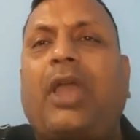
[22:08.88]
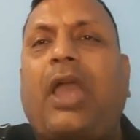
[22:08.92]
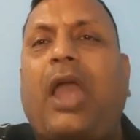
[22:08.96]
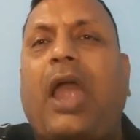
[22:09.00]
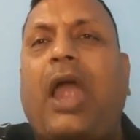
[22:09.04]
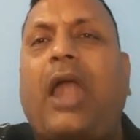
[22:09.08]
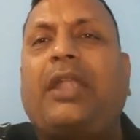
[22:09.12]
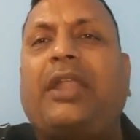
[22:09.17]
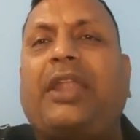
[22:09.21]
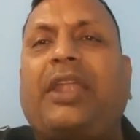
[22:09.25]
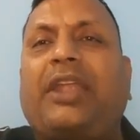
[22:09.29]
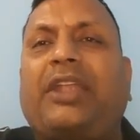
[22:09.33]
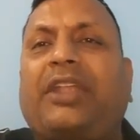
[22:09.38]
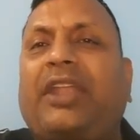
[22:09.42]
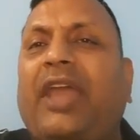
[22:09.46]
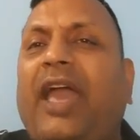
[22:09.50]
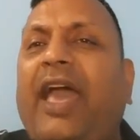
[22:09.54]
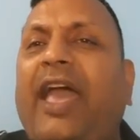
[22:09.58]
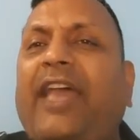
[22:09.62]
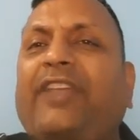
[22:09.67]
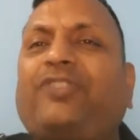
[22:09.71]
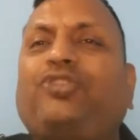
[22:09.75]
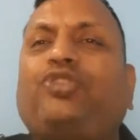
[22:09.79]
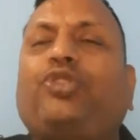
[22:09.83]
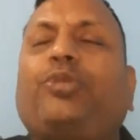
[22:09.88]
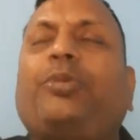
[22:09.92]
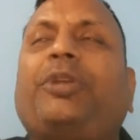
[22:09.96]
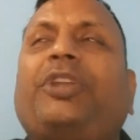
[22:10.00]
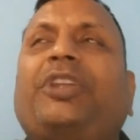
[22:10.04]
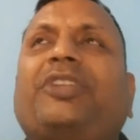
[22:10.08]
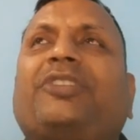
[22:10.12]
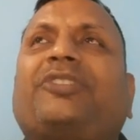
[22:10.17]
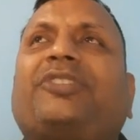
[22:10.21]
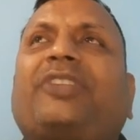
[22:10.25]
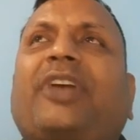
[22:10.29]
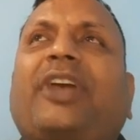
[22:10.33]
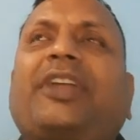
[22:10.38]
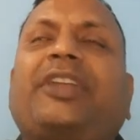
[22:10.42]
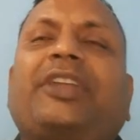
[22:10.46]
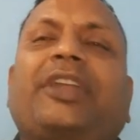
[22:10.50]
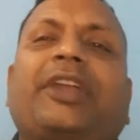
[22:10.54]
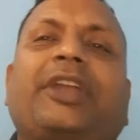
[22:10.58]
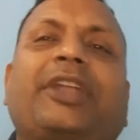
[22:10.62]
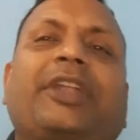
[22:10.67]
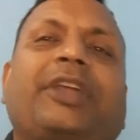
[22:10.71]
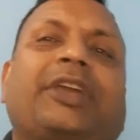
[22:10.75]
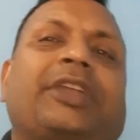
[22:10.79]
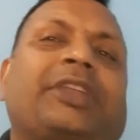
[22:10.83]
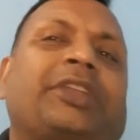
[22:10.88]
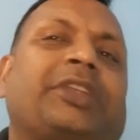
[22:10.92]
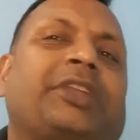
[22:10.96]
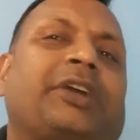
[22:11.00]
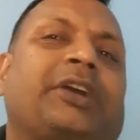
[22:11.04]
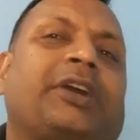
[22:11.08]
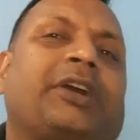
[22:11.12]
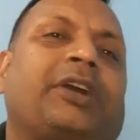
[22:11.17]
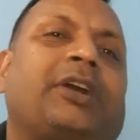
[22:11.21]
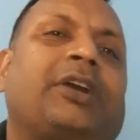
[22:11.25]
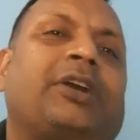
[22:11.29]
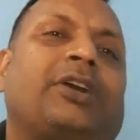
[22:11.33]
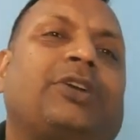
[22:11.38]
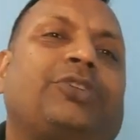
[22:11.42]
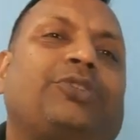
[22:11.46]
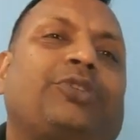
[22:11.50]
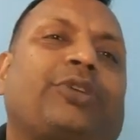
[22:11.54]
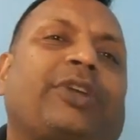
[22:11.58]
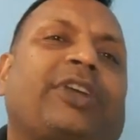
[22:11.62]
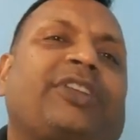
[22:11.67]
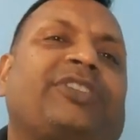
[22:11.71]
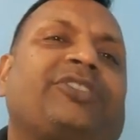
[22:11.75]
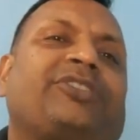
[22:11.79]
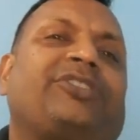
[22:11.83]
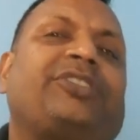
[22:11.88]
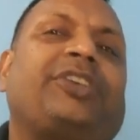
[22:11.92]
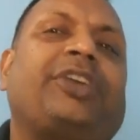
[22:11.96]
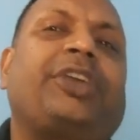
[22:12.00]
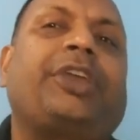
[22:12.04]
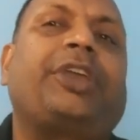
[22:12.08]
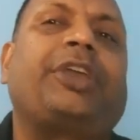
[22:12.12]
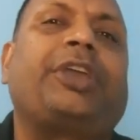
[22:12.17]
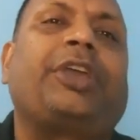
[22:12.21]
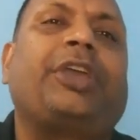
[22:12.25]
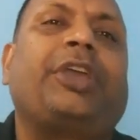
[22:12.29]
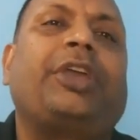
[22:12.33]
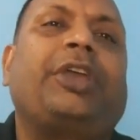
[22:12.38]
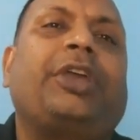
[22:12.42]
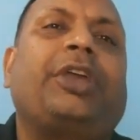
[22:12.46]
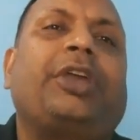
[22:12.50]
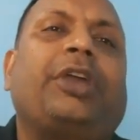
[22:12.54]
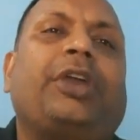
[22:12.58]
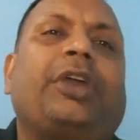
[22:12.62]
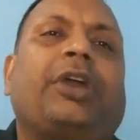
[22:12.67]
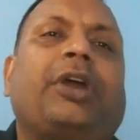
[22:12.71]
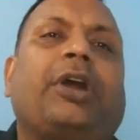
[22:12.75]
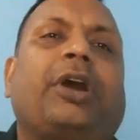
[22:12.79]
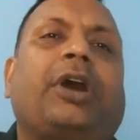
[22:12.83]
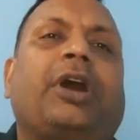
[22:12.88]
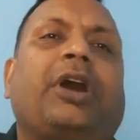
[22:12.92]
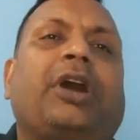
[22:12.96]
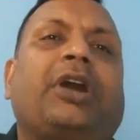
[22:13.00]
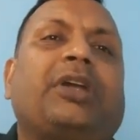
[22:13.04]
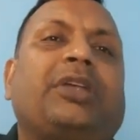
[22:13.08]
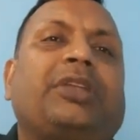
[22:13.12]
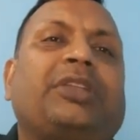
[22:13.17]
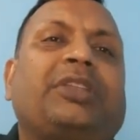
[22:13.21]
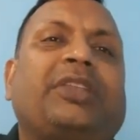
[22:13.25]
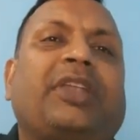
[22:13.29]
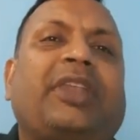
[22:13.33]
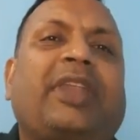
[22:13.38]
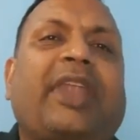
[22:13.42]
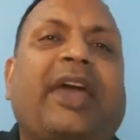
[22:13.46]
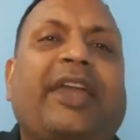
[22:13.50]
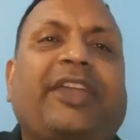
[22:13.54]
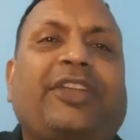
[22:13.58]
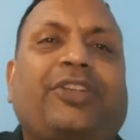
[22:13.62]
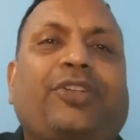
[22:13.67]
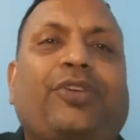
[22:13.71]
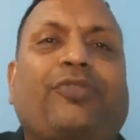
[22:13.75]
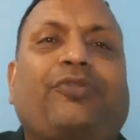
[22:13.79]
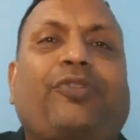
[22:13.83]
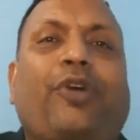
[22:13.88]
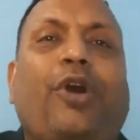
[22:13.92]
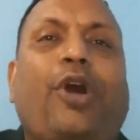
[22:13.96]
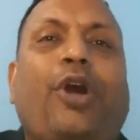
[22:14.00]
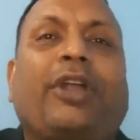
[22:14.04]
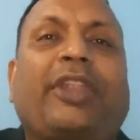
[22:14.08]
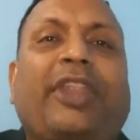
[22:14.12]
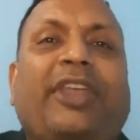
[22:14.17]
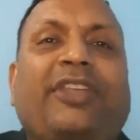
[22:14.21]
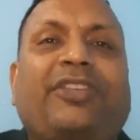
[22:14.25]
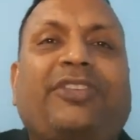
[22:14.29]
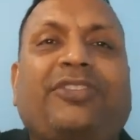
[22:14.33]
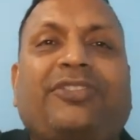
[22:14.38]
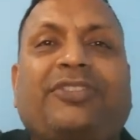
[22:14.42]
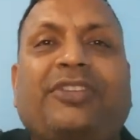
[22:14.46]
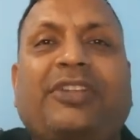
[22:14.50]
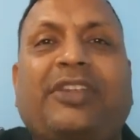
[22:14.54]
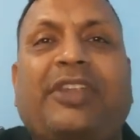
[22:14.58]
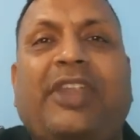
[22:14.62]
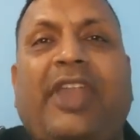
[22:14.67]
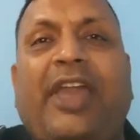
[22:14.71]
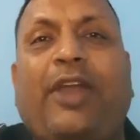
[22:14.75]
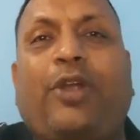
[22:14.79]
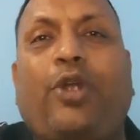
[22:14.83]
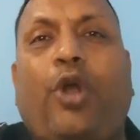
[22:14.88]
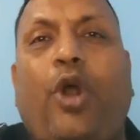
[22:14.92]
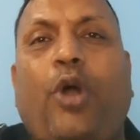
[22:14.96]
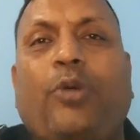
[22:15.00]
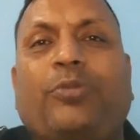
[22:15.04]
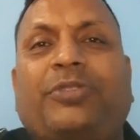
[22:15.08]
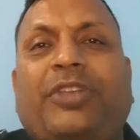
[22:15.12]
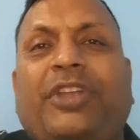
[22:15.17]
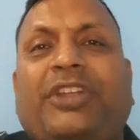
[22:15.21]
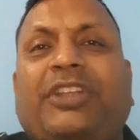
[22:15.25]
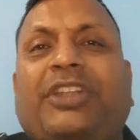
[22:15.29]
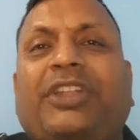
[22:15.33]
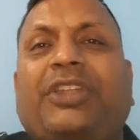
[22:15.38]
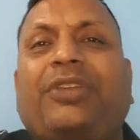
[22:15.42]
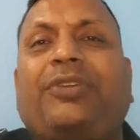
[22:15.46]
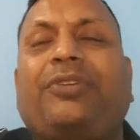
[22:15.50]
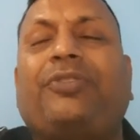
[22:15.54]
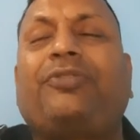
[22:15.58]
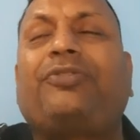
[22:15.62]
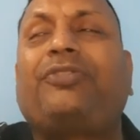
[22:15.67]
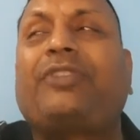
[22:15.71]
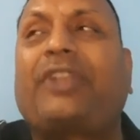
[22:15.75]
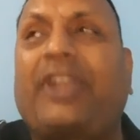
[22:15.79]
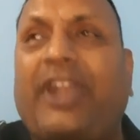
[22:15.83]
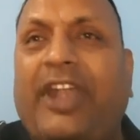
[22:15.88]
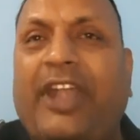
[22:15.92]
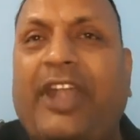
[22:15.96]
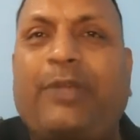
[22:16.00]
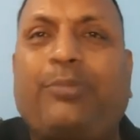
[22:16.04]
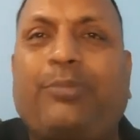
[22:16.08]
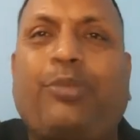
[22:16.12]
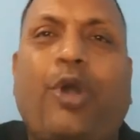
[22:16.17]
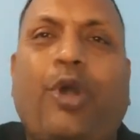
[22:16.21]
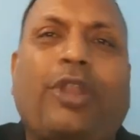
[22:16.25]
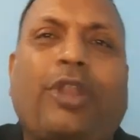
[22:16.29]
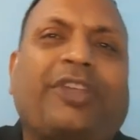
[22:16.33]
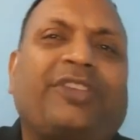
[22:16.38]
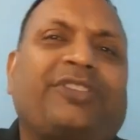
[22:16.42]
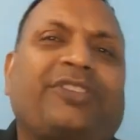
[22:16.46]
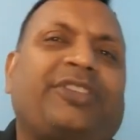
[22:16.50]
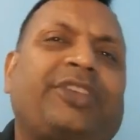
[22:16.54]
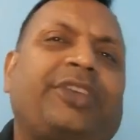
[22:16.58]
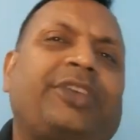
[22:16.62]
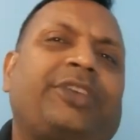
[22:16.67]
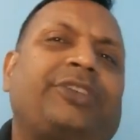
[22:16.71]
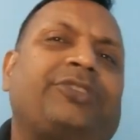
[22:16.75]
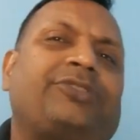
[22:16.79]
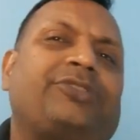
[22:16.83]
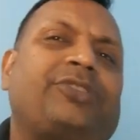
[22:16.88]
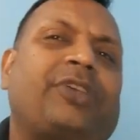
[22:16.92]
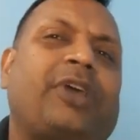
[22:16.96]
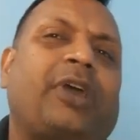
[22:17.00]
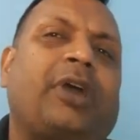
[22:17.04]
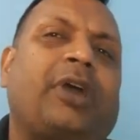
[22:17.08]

and it has to be decided in uh, you can say uh, in the light of organizational objective, trade policies,